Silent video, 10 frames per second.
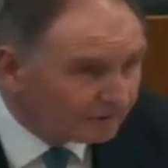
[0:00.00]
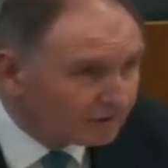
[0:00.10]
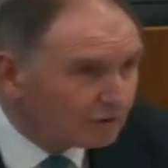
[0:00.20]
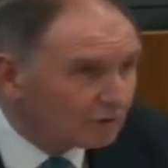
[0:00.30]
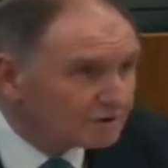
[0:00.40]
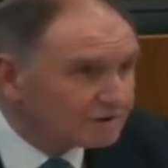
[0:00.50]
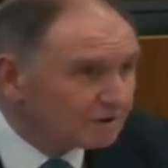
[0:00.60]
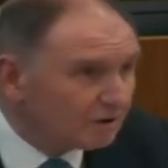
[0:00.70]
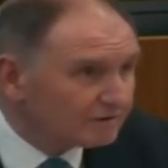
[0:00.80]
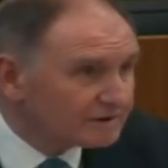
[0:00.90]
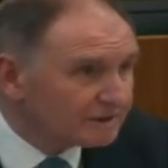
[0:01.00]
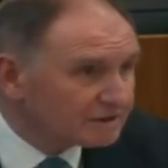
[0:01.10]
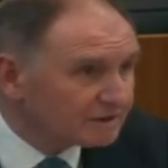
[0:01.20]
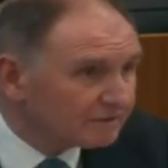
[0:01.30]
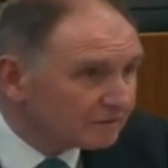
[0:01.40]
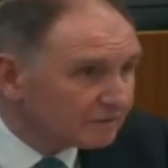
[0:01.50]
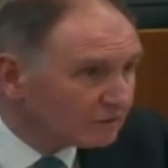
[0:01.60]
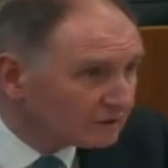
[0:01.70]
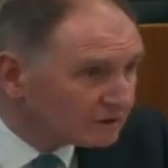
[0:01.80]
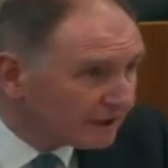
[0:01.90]
Over the course of a
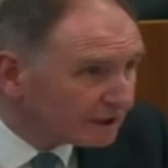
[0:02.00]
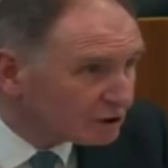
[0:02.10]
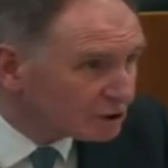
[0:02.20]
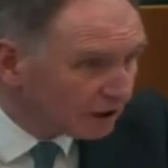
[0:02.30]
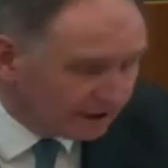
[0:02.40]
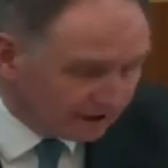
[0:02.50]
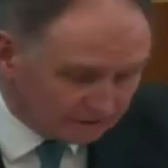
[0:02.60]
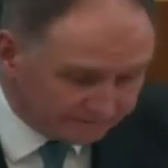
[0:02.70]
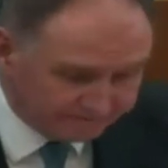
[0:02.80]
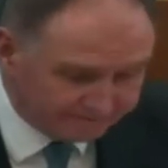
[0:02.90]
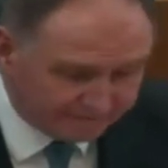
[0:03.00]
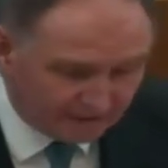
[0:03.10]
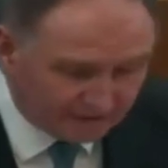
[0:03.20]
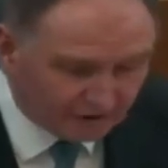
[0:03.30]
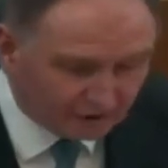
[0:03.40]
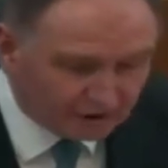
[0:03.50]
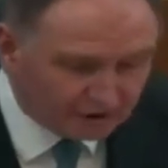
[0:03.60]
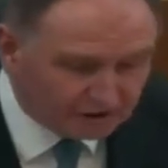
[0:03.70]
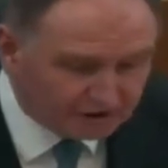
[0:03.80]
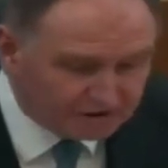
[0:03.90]
64-day trial, there
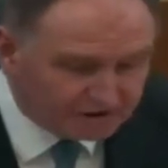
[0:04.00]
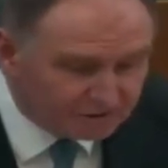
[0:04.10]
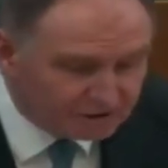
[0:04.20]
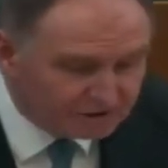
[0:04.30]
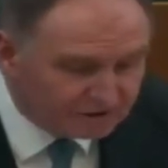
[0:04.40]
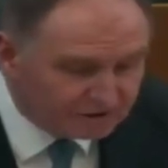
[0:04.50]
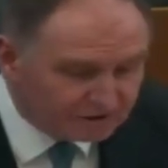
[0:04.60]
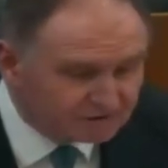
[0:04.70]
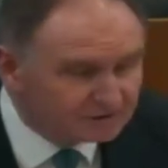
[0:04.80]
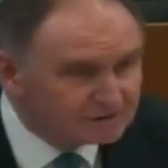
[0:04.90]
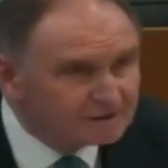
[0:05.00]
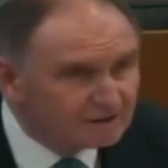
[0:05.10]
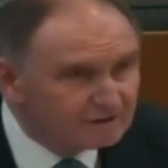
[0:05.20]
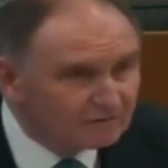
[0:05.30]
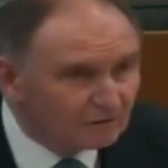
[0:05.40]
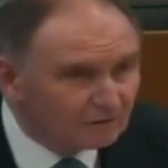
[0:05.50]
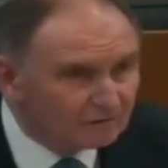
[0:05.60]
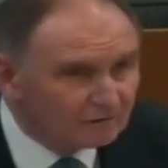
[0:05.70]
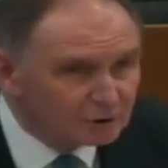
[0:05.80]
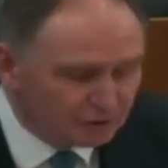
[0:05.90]
occurred a series of incidents
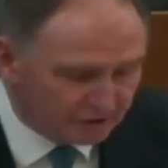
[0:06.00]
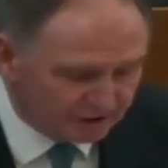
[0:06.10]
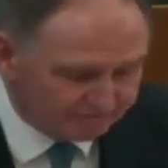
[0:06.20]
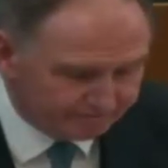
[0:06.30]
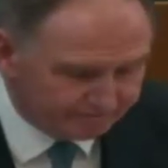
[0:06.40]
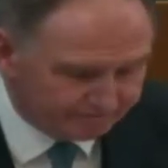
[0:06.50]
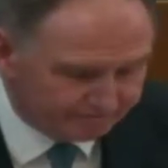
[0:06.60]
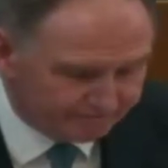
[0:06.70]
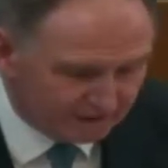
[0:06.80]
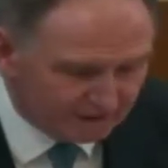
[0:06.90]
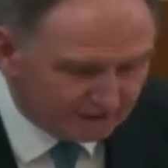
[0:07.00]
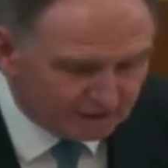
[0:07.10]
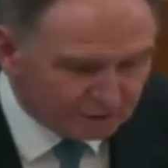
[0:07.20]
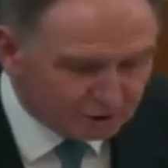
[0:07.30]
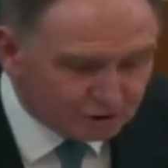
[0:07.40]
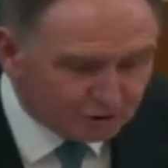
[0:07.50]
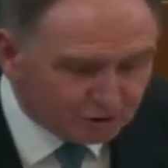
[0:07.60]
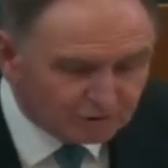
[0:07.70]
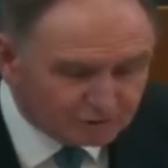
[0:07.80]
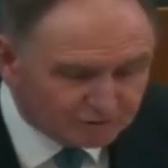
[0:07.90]
involving the jury. The jury